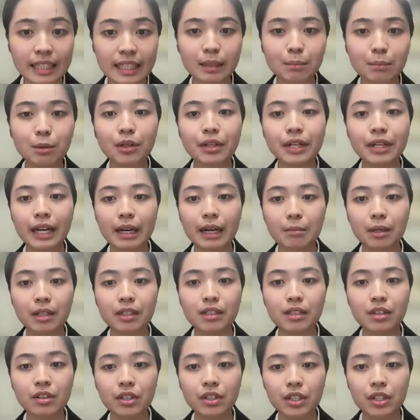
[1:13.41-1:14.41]
and keep your
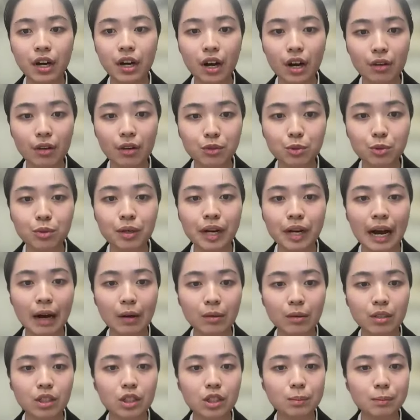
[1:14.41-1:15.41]
camera turned off
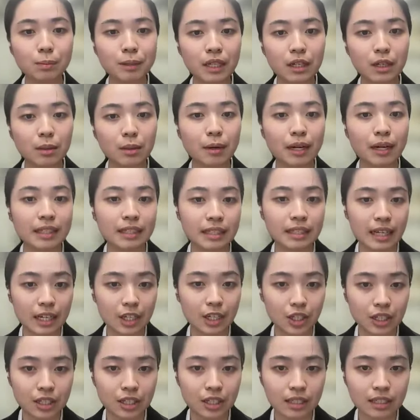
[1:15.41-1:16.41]
throughout the speaker
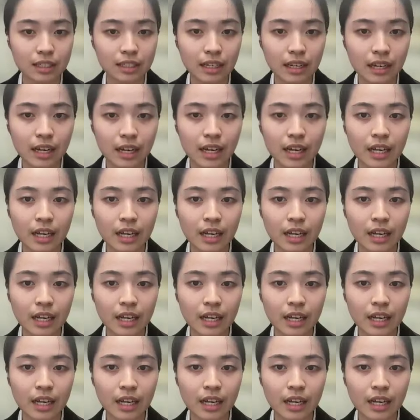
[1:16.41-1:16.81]
presentation.